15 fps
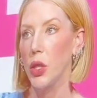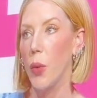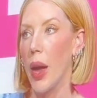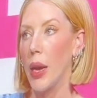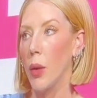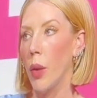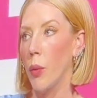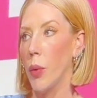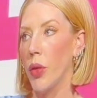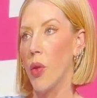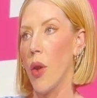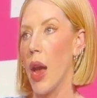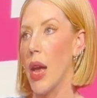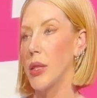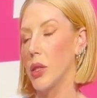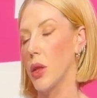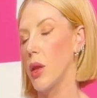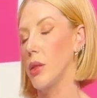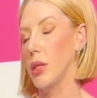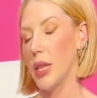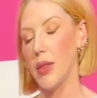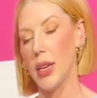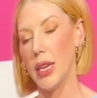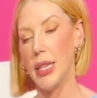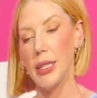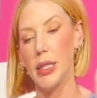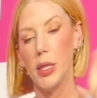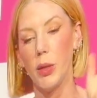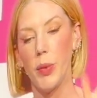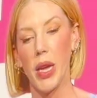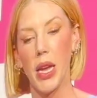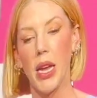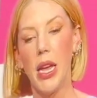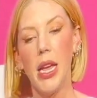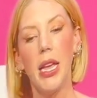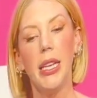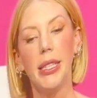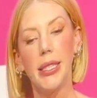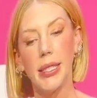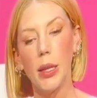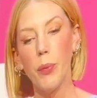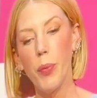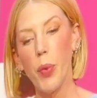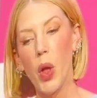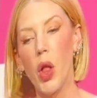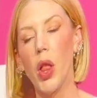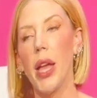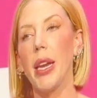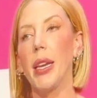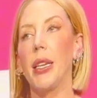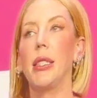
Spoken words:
pathway that you can explore. Okay, the first step is you to